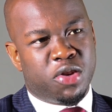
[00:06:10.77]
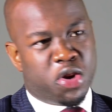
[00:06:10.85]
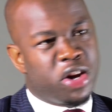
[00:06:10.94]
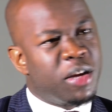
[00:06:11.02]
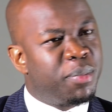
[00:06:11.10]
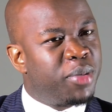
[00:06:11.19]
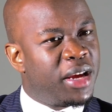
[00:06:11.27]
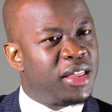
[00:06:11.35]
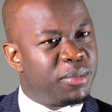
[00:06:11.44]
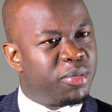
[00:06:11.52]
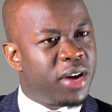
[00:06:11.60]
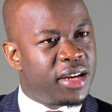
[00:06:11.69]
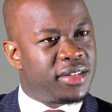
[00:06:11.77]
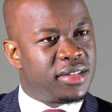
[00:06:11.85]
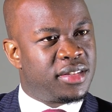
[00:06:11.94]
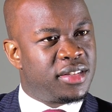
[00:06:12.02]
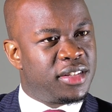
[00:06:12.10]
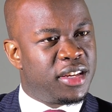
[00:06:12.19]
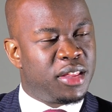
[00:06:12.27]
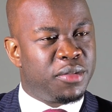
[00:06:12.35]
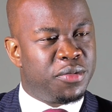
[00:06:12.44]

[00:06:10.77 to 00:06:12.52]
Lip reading: going to pay the price in the